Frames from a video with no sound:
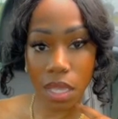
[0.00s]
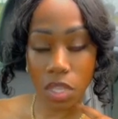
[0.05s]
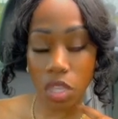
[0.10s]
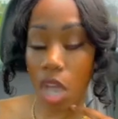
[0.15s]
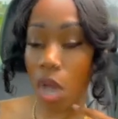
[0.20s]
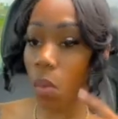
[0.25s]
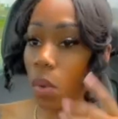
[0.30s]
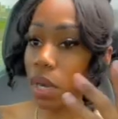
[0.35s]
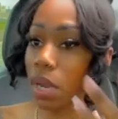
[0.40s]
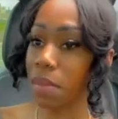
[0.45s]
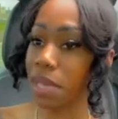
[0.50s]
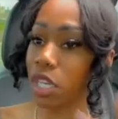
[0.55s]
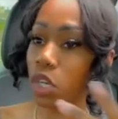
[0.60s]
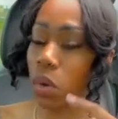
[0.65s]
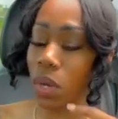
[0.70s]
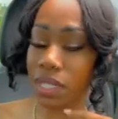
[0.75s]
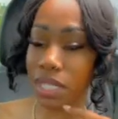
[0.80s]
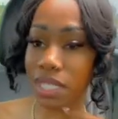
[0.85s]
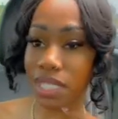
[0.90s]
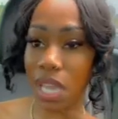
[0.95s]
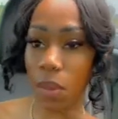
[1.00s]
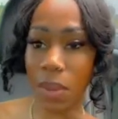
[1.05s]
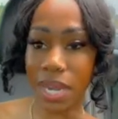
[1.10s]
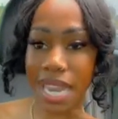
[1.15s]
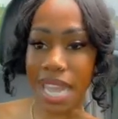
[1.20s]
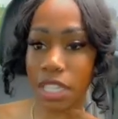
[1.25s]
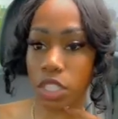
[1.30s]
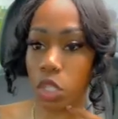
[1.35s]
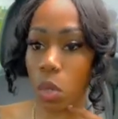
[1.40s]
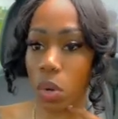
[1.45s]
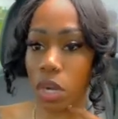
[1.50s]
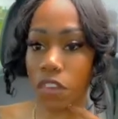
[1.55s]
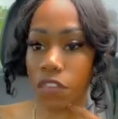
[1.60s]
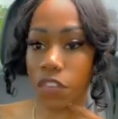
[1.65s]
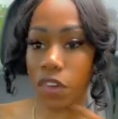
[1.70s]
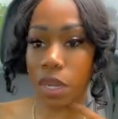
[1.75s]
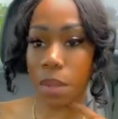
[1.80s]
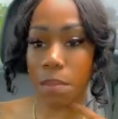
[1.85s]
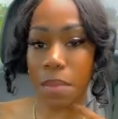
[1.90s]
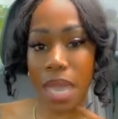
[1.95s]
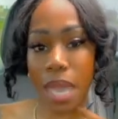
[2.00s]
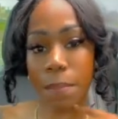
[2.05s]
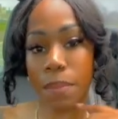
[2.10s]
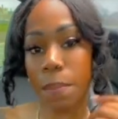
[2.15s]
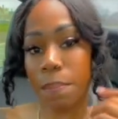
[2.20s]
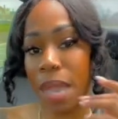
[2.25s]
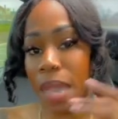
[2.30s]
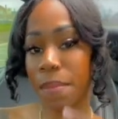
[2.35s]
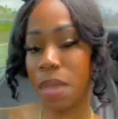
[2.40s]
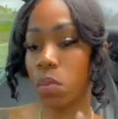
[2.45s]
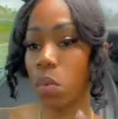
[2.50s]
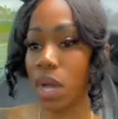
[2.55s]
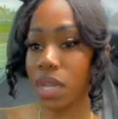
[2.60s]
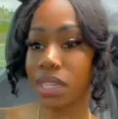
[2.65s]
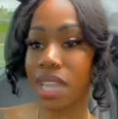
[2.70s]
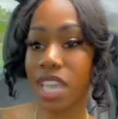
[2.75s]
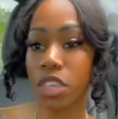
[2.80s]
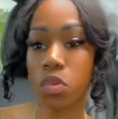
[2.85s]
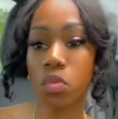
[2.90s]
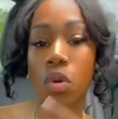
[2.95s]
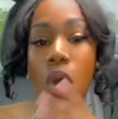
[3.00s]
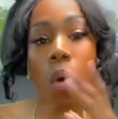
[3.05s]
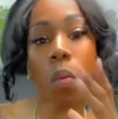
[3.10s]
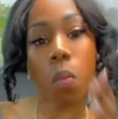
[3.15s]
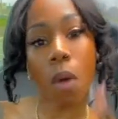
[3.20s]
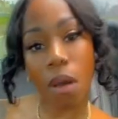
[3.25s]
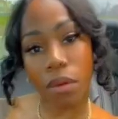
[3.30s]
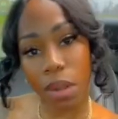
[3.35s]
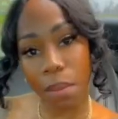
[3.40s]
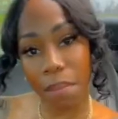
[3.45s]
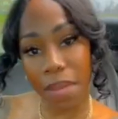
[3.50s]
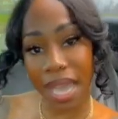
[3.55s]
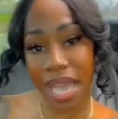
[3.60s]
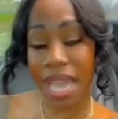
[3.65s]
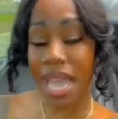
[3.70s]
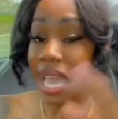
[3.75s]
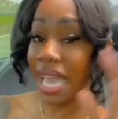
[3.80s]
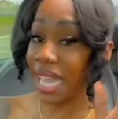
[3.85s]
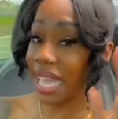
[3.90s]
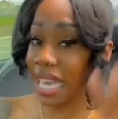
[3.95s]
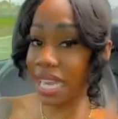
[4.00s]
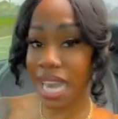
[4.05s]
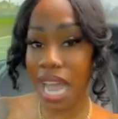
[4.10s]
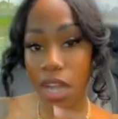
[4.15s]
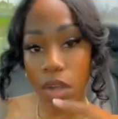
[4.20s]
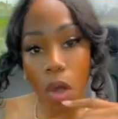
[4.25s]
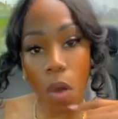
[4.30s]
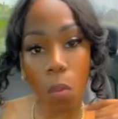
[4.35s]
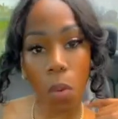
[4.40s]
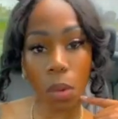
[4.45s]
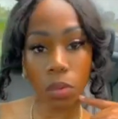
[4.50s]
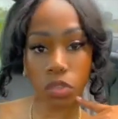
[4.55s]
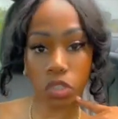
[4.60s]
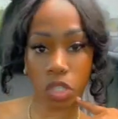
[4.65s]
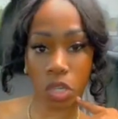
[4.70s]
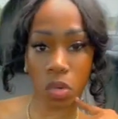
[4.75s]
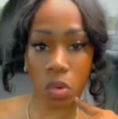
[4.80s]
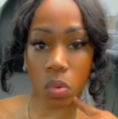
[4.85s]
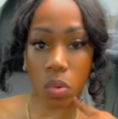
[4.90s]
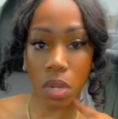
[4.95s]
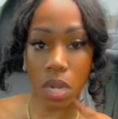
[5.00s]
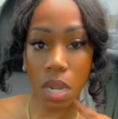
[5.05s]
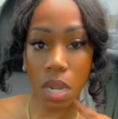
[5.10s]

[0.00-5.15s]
Y'all want to be quick to say we're not doing it for the men, but baby, one day you gonna want a man and he not gonna want you.